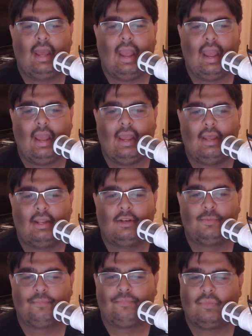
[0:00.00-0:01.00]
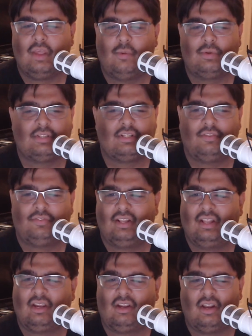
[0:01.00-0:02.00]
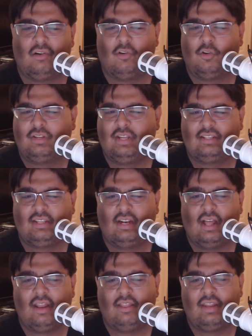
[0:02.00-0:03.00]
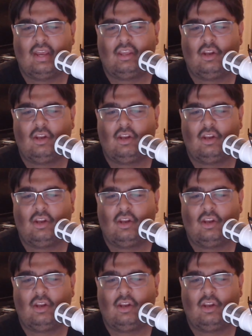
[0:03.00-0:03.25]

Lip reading: and it was stuff that like kind of rotates in and out of the deck.